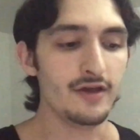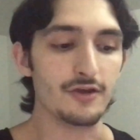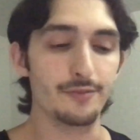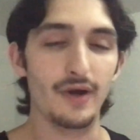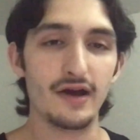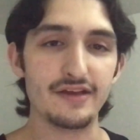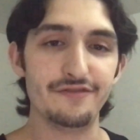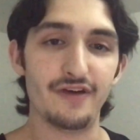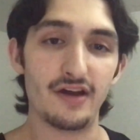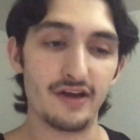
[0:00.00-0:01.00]
Your body
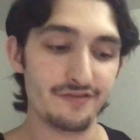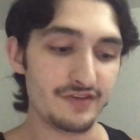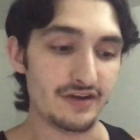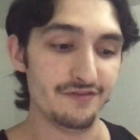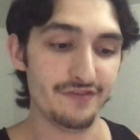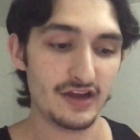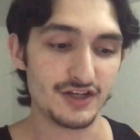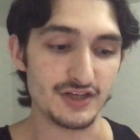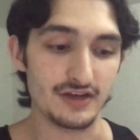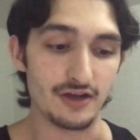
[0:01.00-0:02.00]
fought off an
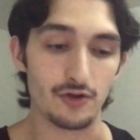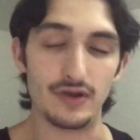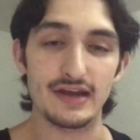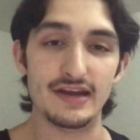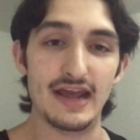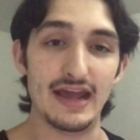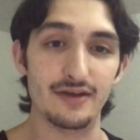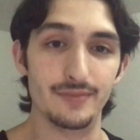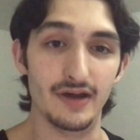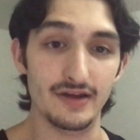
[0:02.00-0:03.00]
infection and created
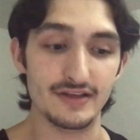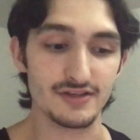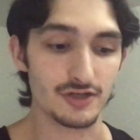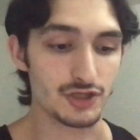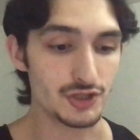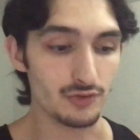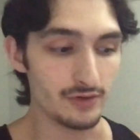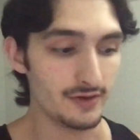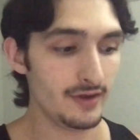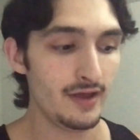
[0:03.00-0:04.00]
antibodies,
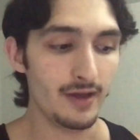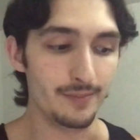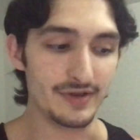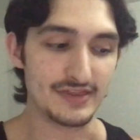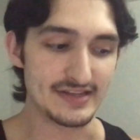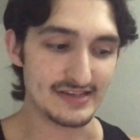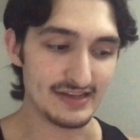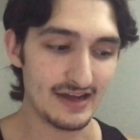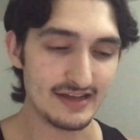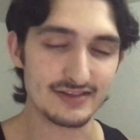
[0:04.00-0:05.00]
sure, but the
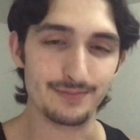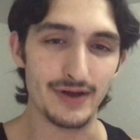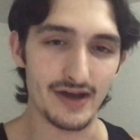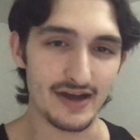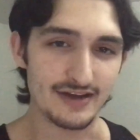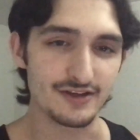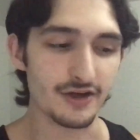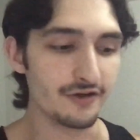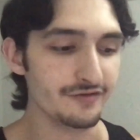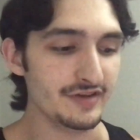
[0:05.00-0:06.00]
science behind
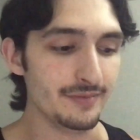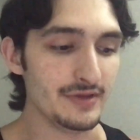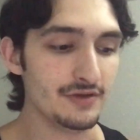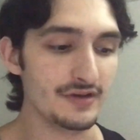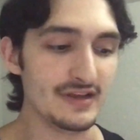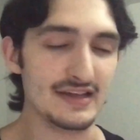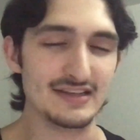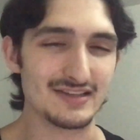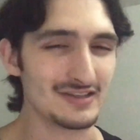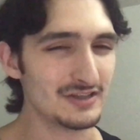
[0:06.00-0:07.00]
COVID immunity
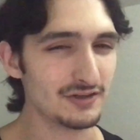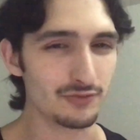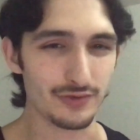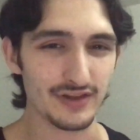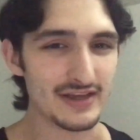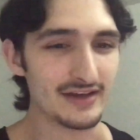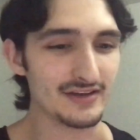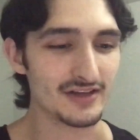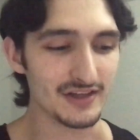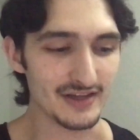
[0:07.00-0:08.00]
is still really
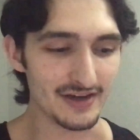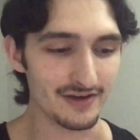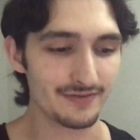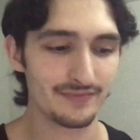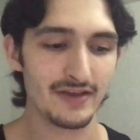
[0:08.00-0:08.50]
unclear.